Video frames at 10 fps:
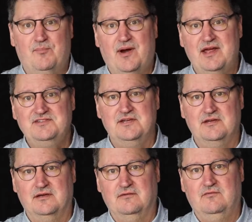
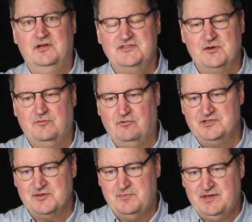pricing was
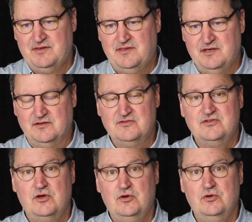a big thing.
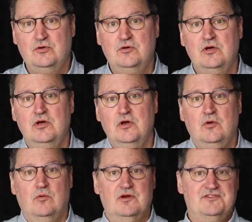So
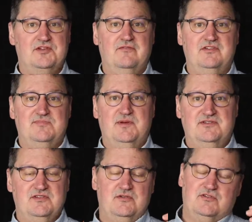we're a service
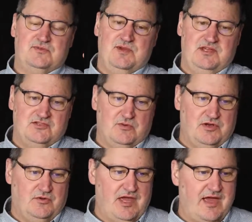business, which means we
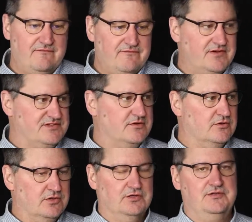don't have
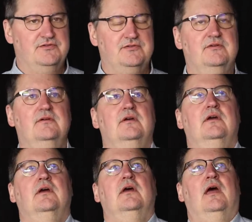physical goods.
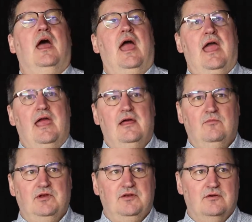
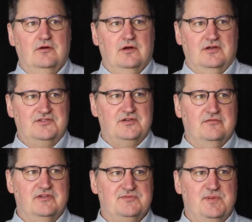And when you're a
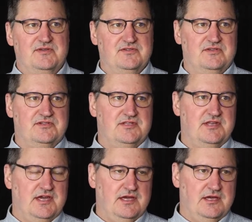service business,
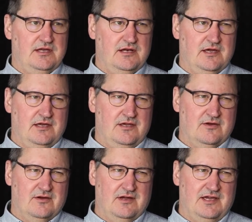then
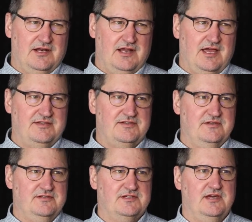you're in
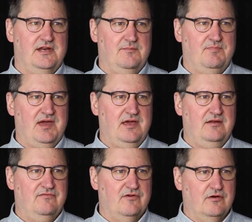essence getting
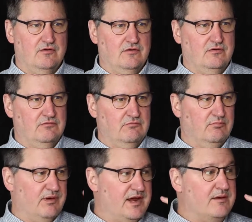paid for
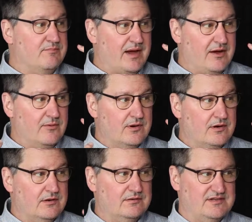brain
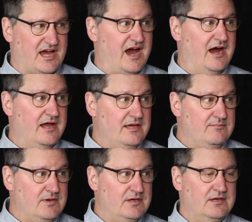power,
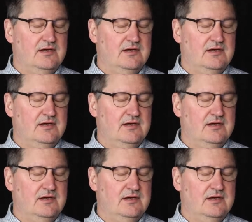time.